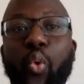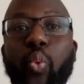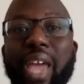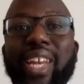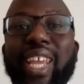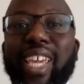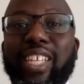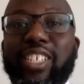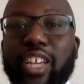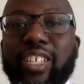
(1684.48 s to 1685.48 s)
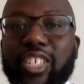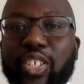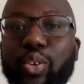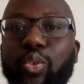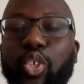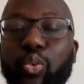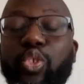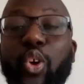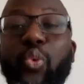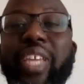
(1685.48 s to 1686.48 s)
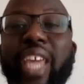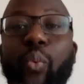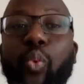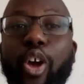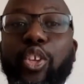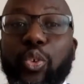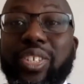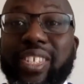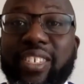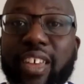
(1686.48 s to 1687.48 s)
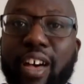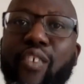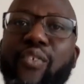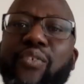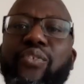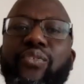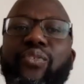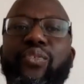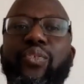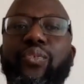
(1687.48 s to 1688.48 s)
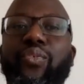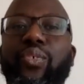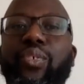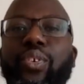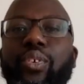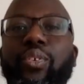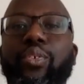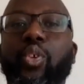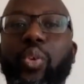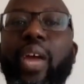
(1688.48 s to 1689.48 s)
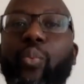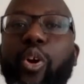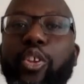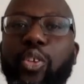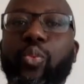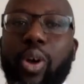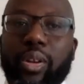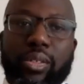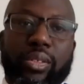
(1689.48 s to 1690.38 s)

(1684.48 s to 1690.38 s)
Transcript: when he judges you, you don't get what you deserve. You get what you want.